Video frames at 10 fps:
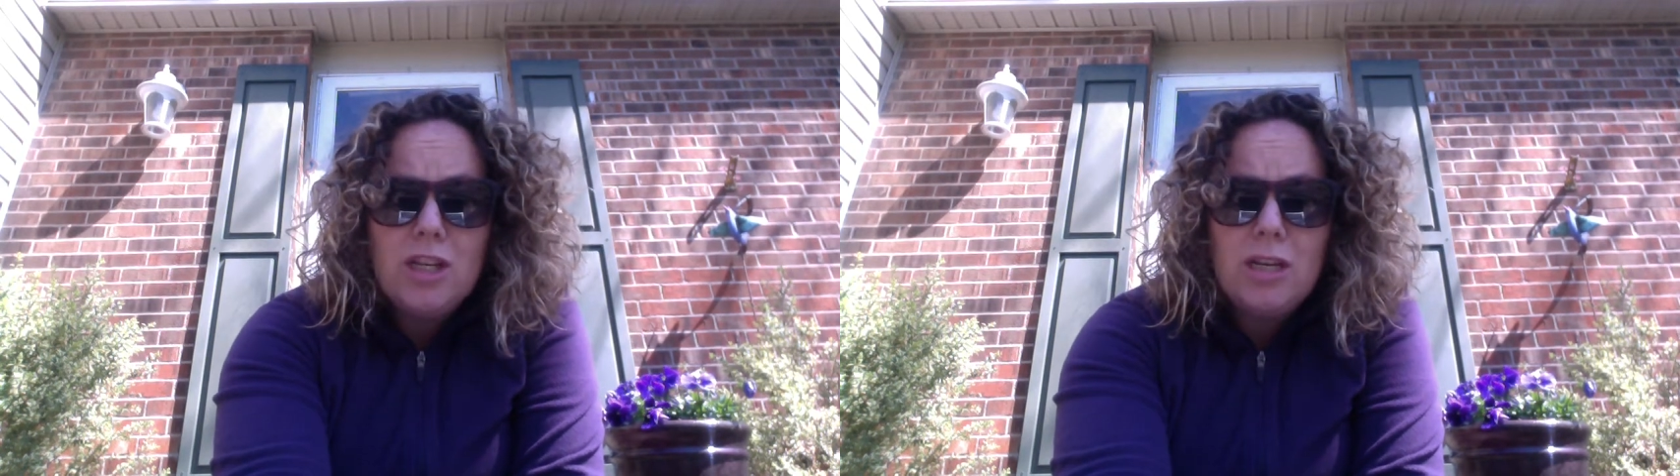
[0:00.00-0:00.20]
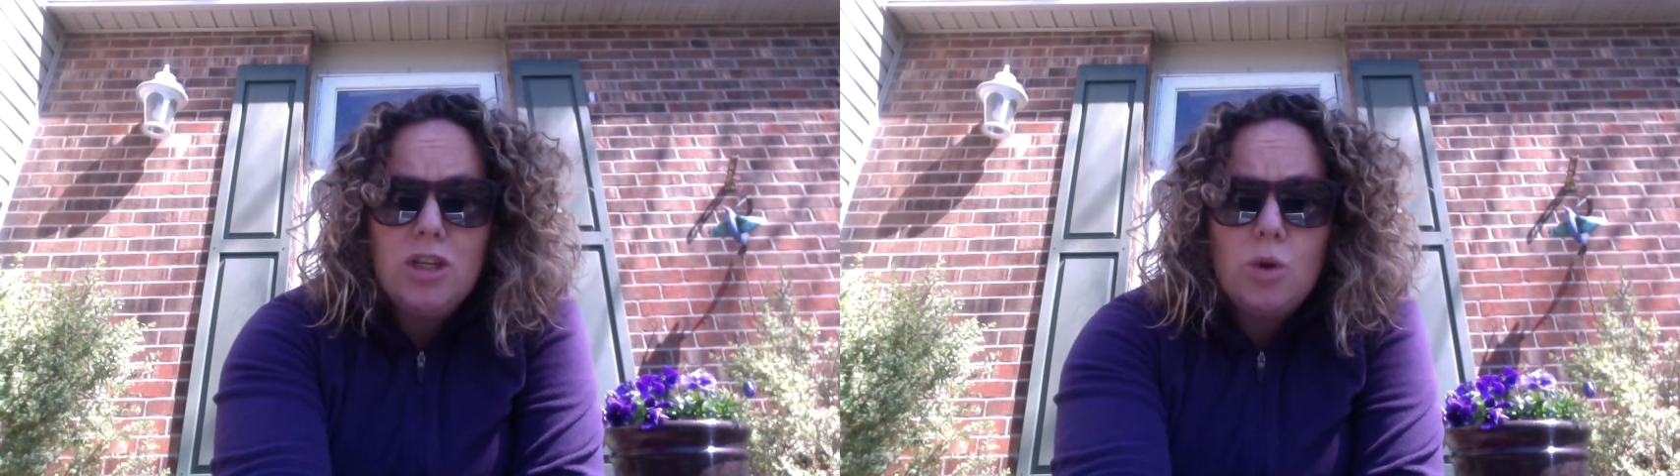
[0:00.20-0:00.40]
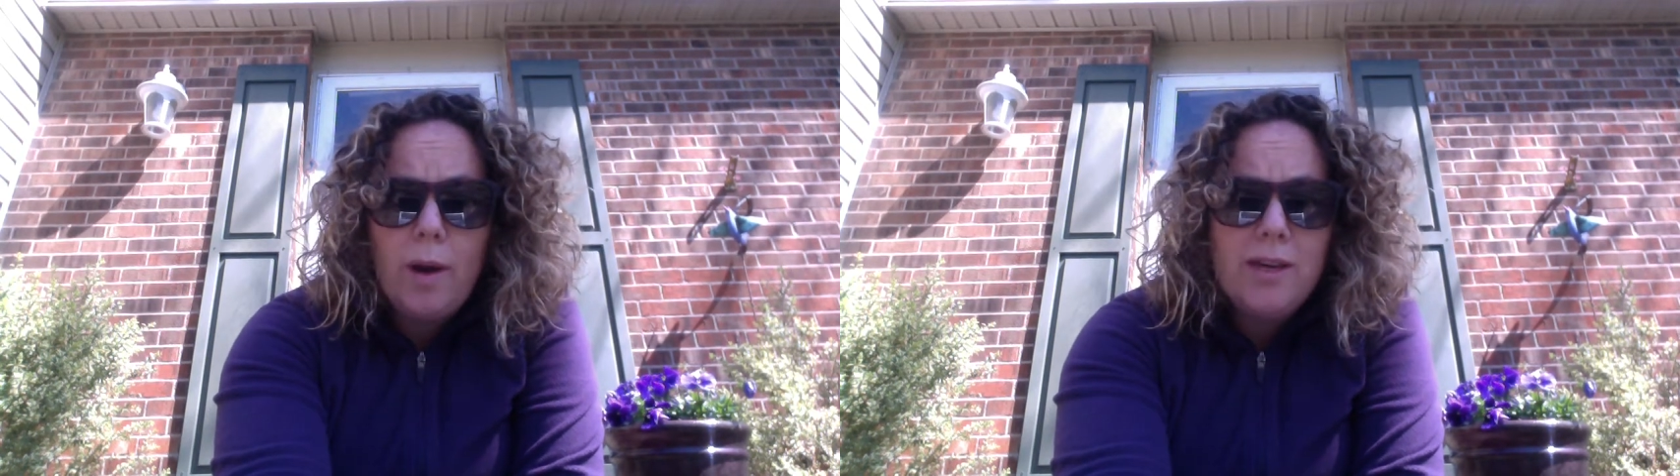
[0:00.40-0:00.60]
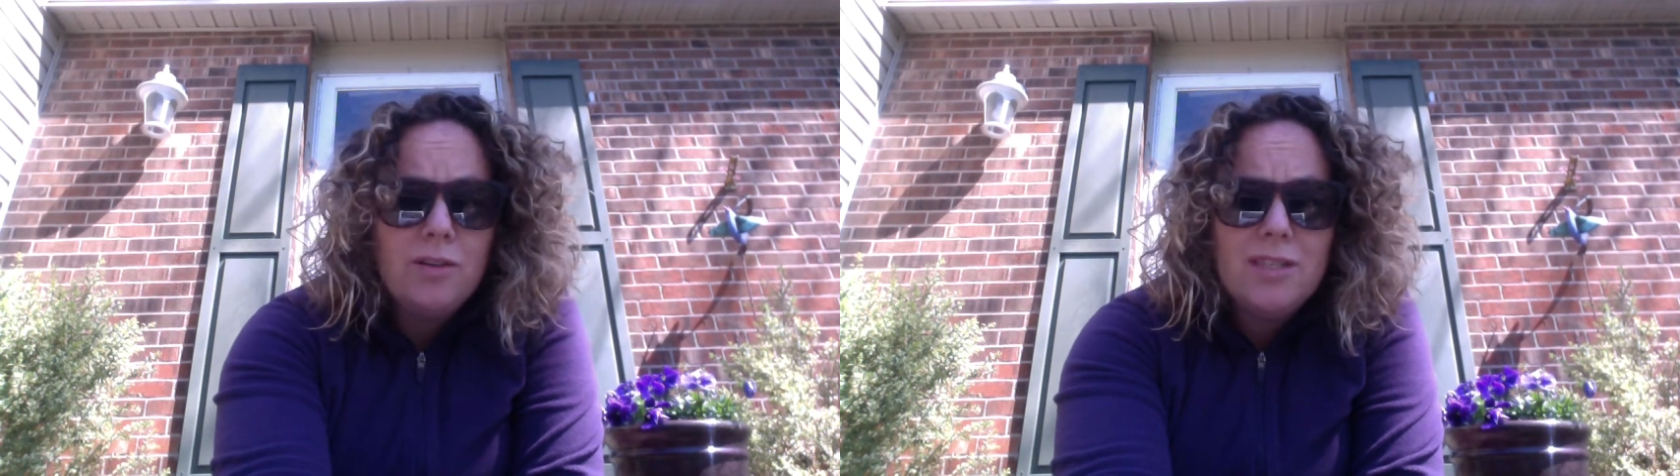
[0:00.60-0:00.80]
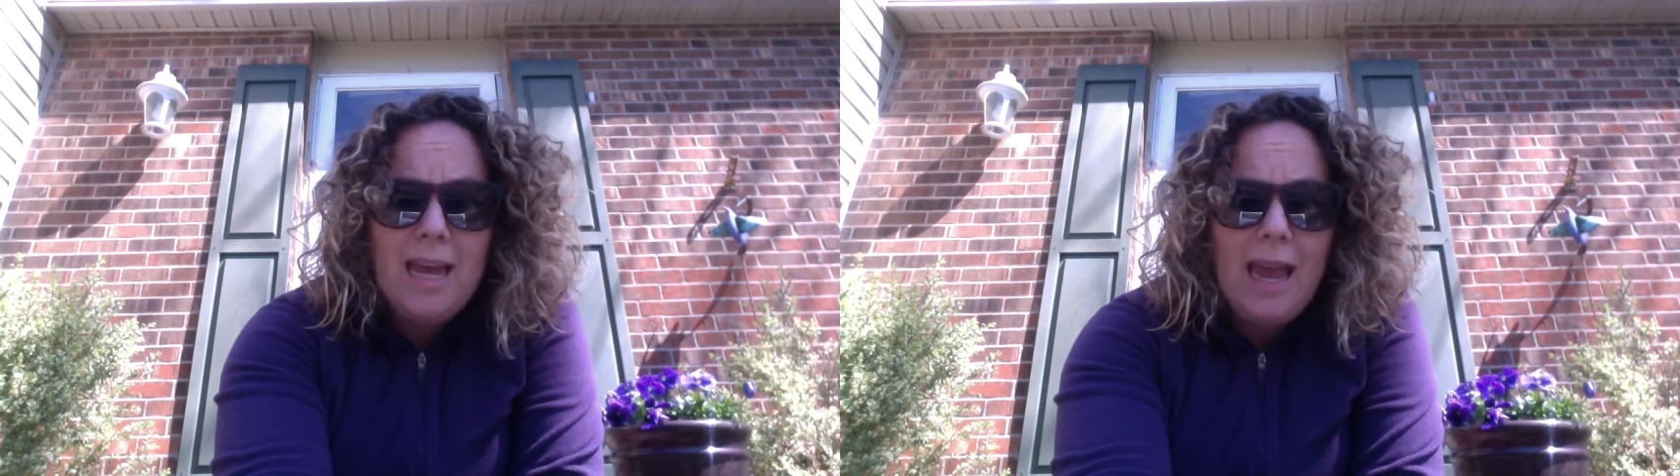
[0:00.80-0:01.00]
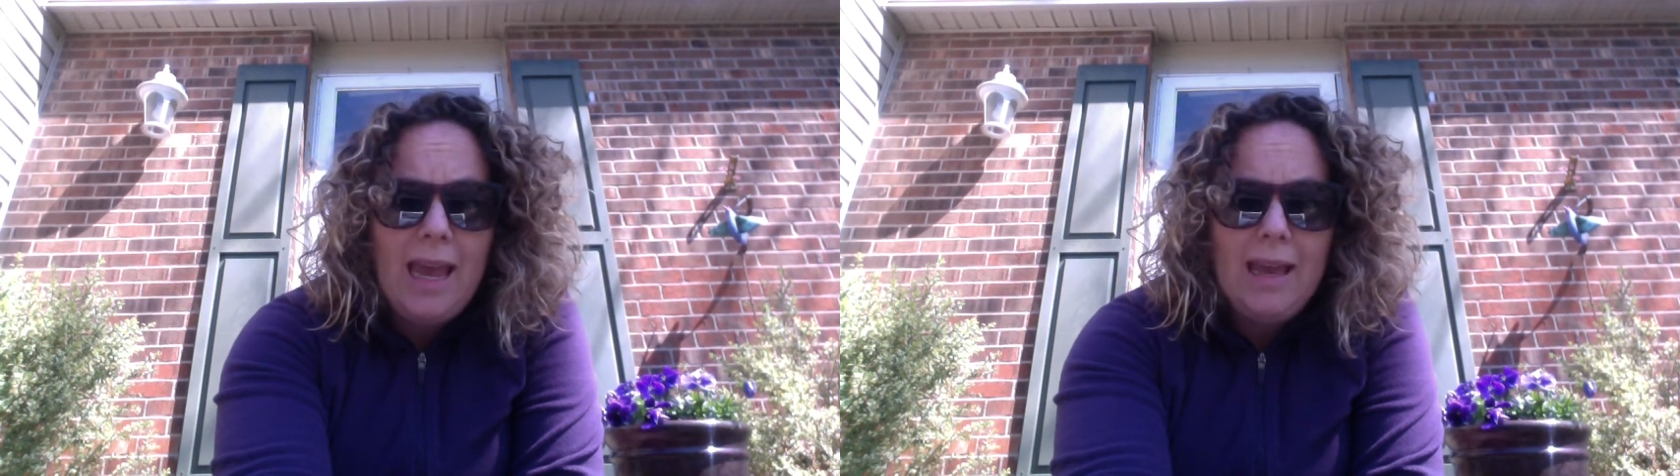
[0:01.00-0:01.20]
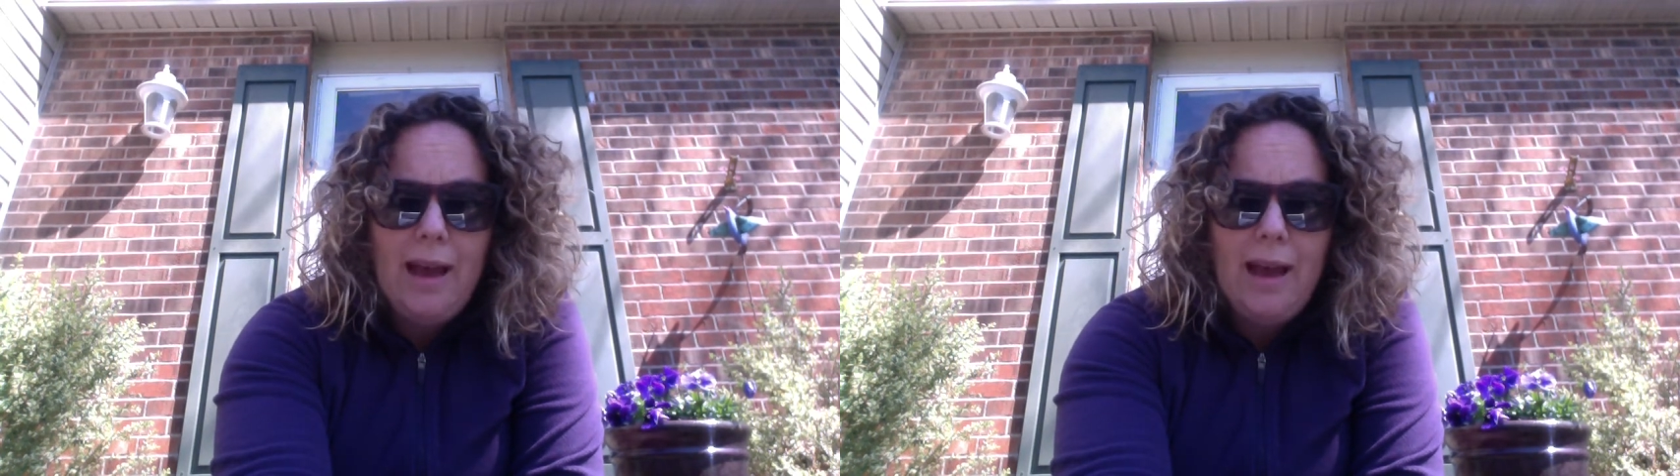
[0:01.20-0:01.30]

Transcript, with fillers: Enjoy your day.